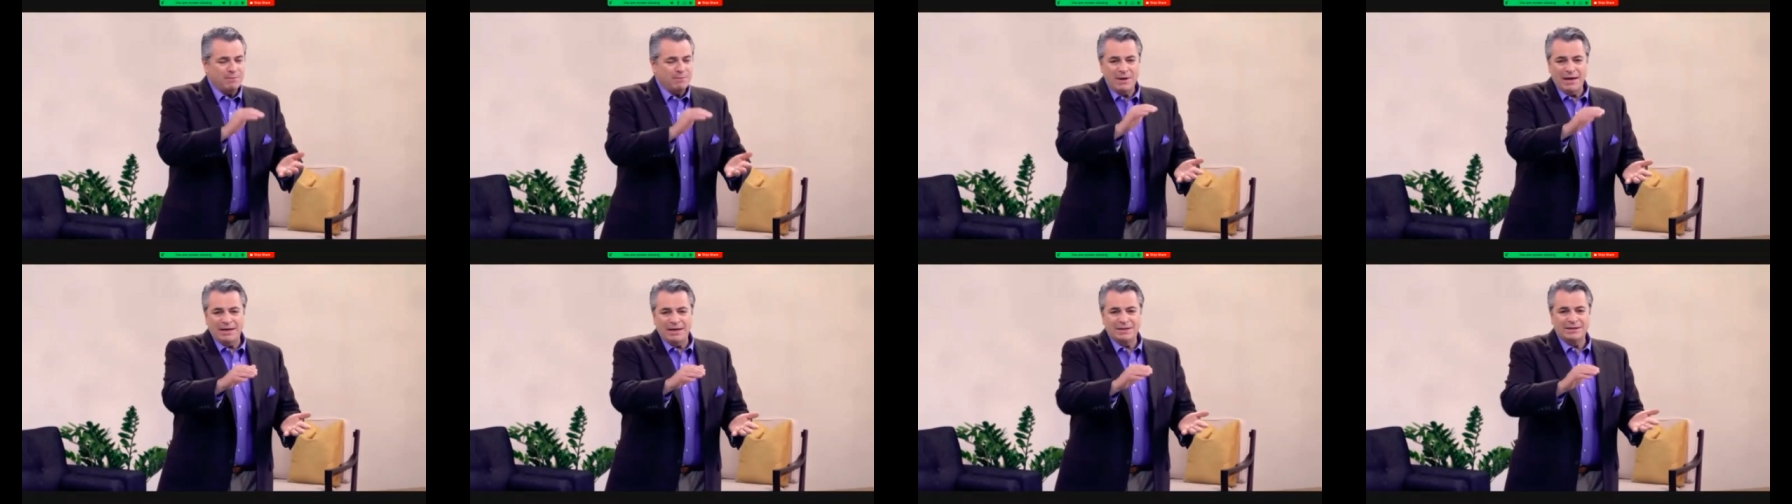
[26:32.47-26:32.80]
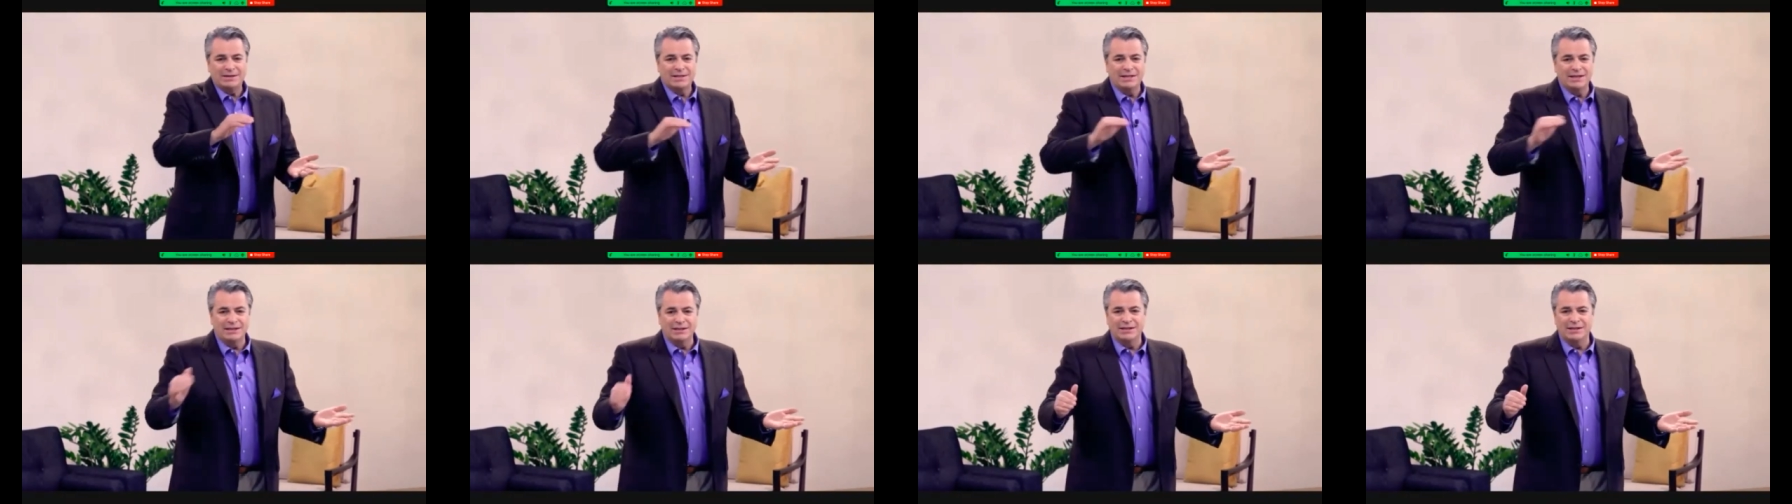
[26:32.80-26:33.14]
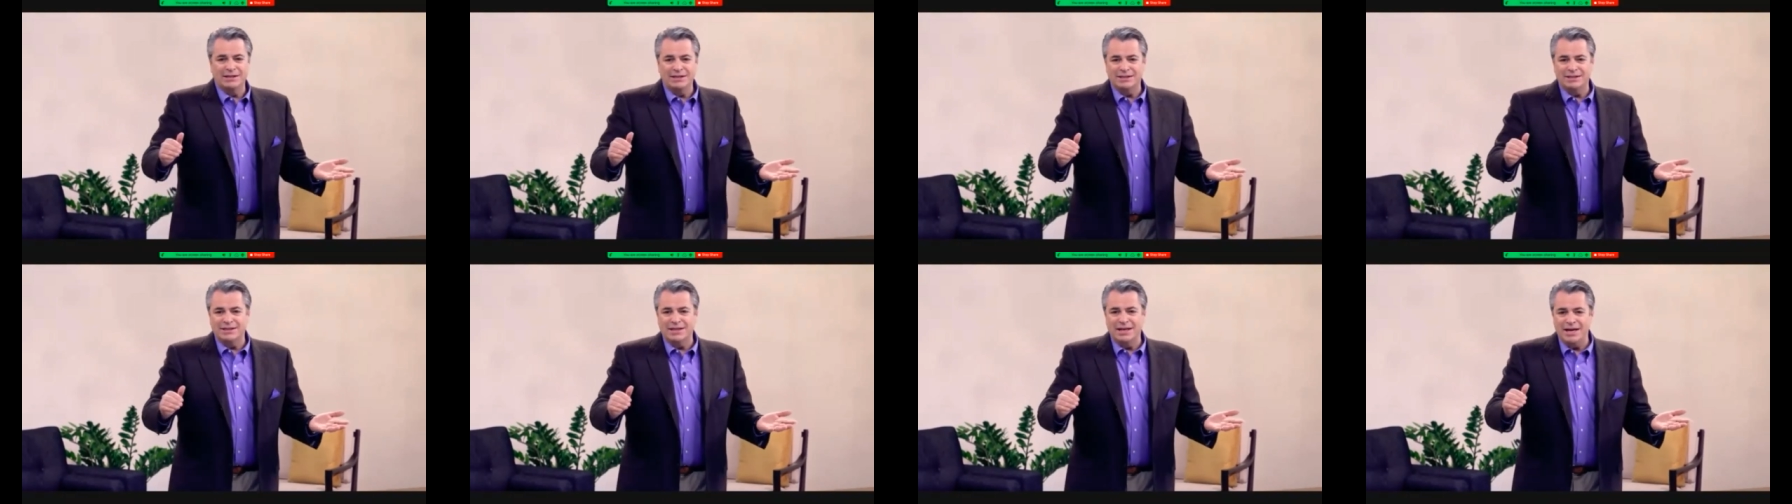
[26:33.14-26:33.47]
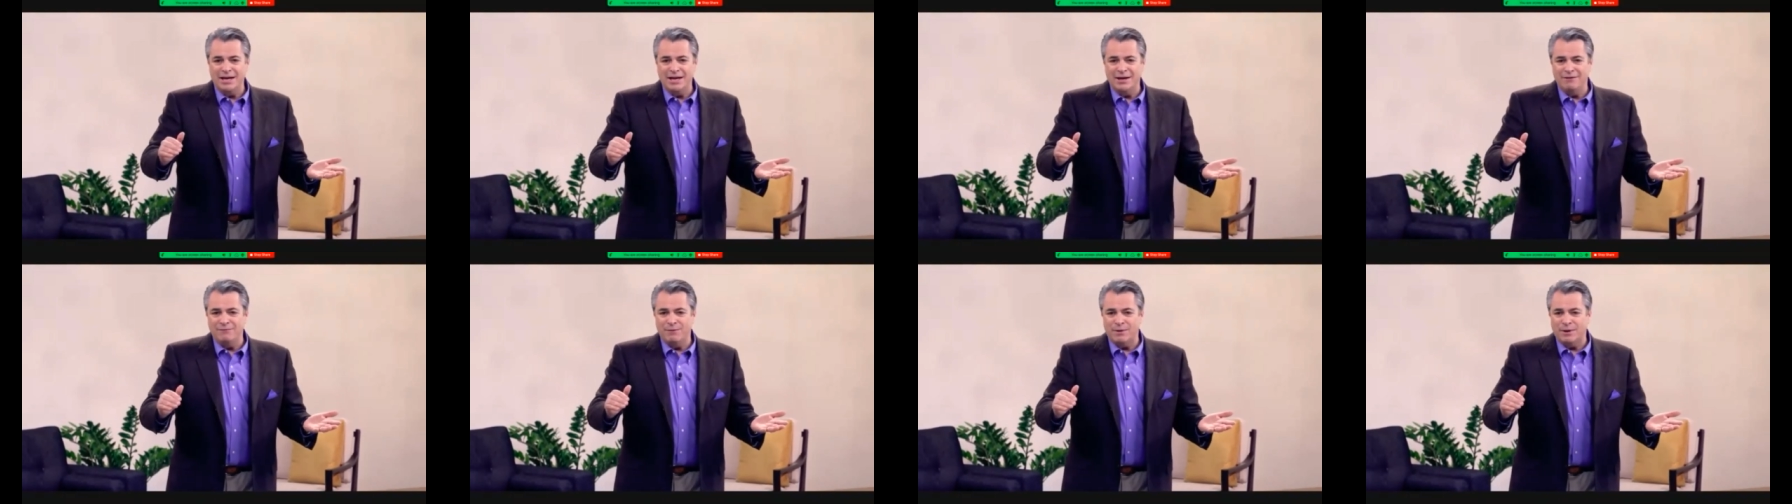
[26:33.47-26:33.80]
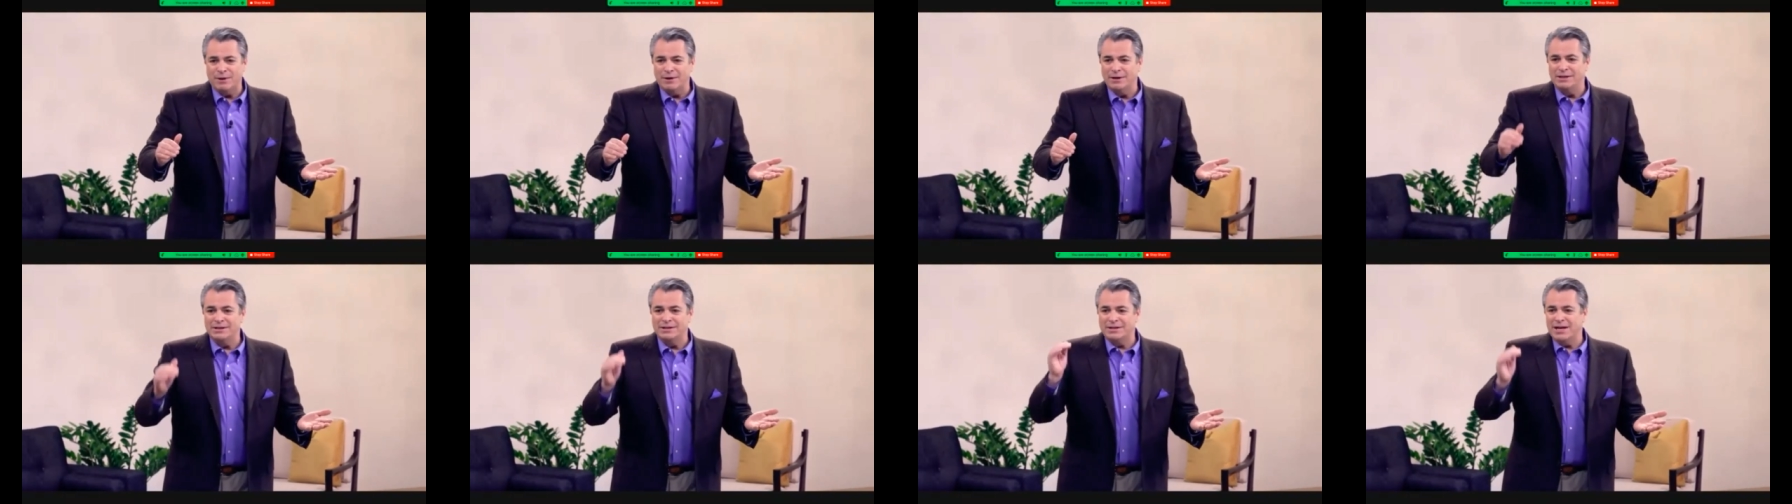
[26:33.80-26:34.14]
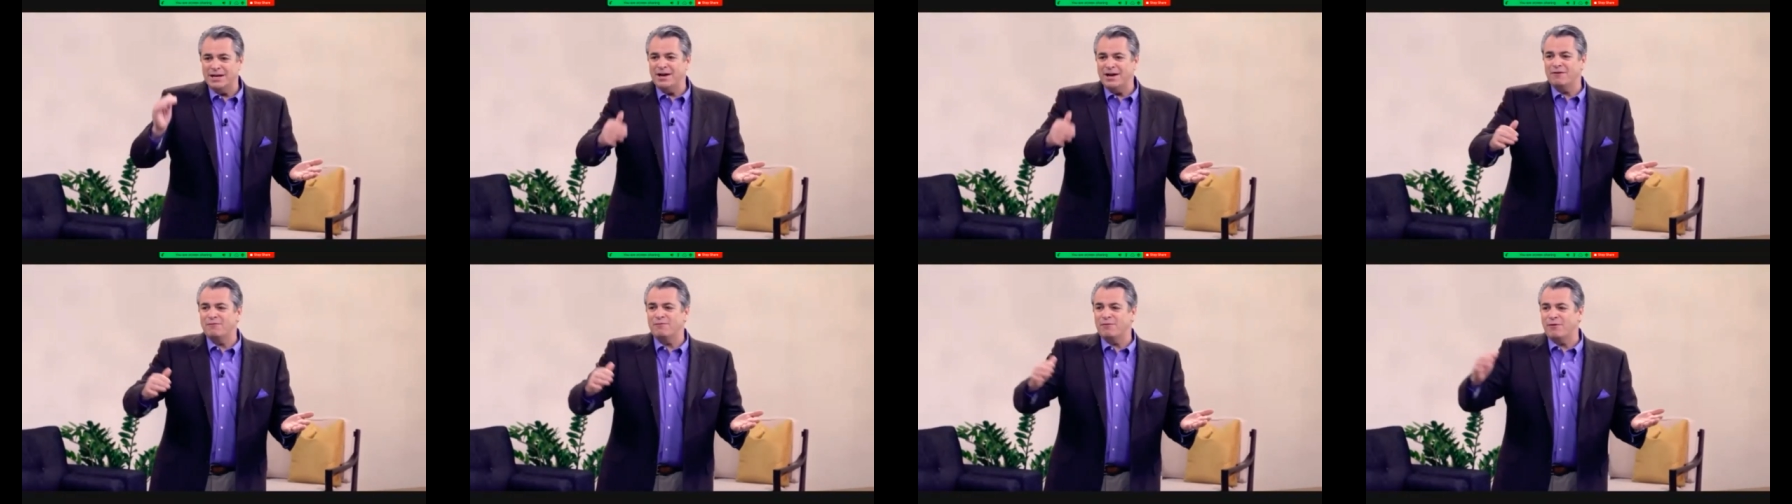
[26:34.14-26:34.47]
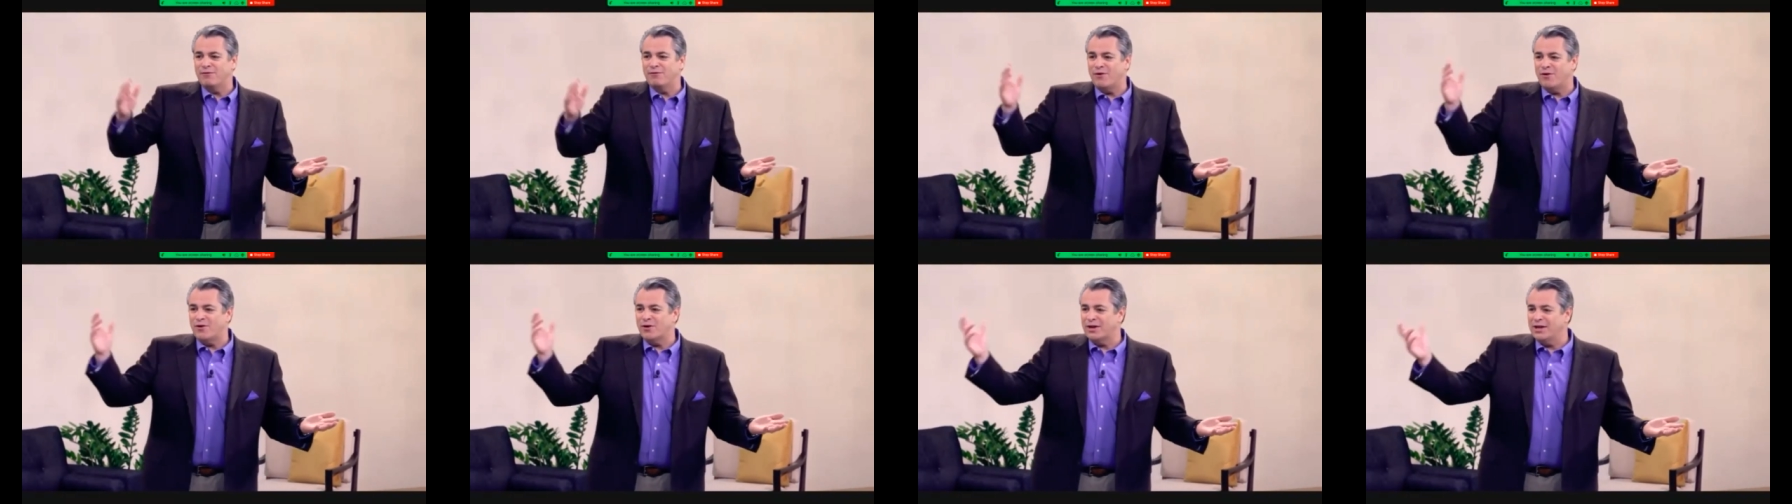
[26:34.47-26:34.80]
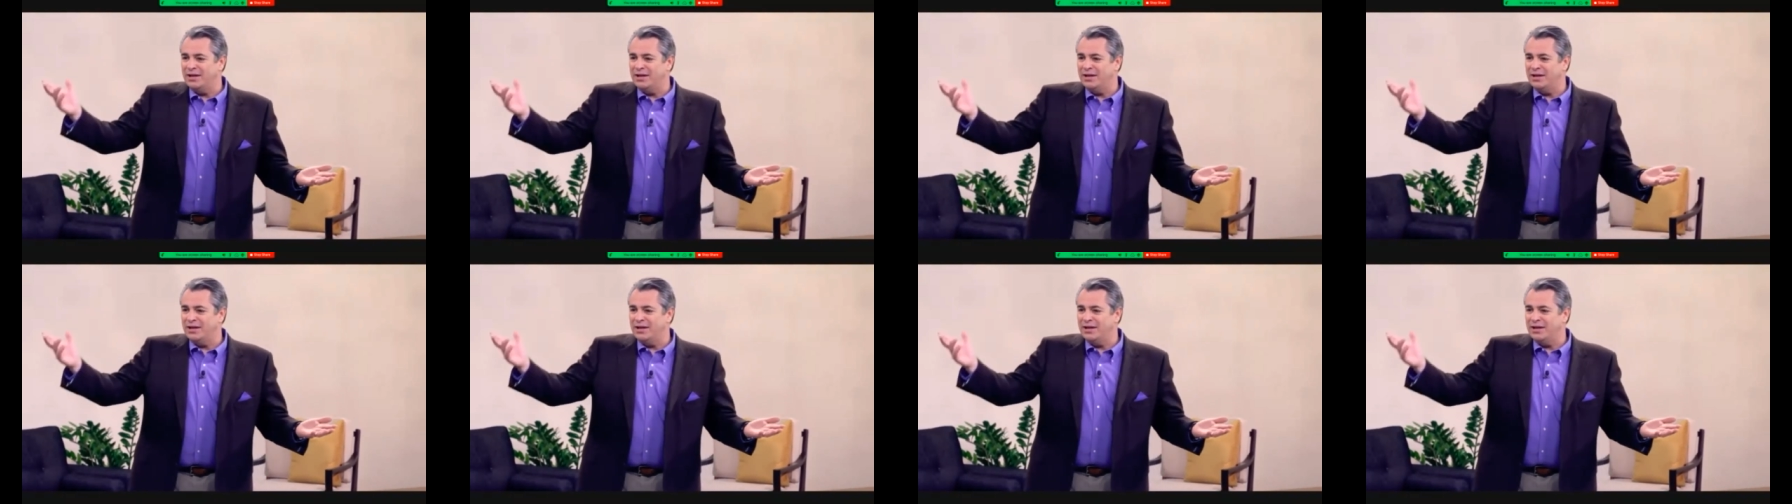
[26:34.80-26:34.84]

a man skilled in his labor, he'll serve before